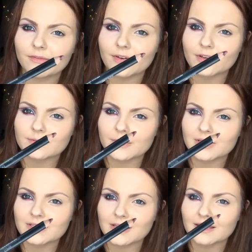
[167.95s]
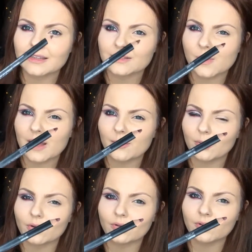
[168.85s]
first because it's quite
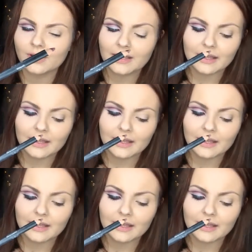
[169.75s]
blunt